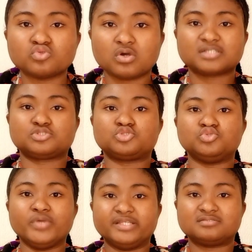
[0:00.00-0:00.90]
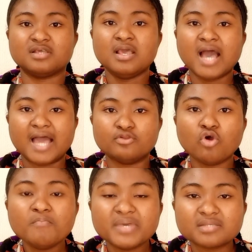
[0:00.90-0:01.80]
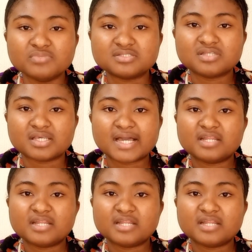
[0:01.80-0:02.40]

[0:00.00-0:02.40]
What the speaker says: talk straight and not make mistake.